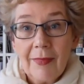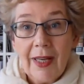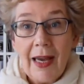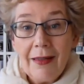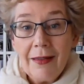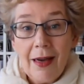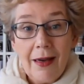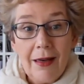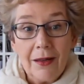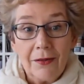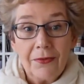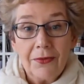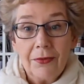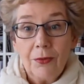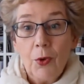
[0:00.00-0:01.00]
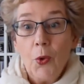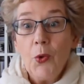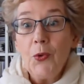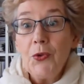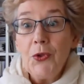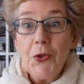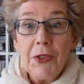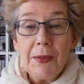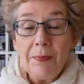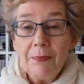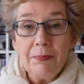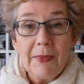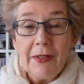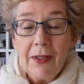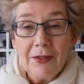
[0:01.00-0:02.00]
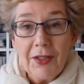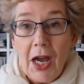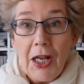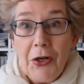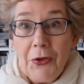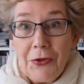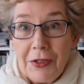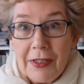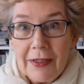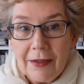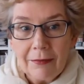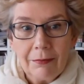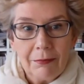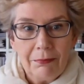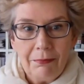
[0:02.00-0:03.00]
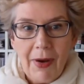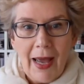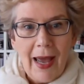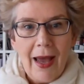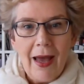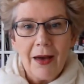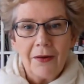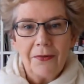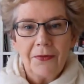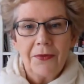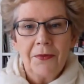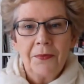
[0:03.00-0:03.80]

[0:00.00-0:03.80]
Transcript: cut in half? or use diluted by half.